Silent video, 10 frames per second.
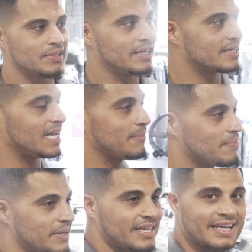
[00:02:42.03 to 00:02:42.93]
the
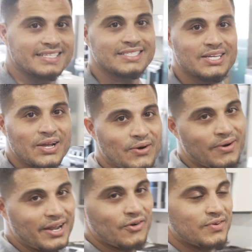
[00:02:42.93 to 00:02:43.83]
excitement begins
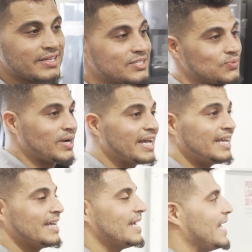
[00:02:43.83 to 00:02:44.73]
right over this way.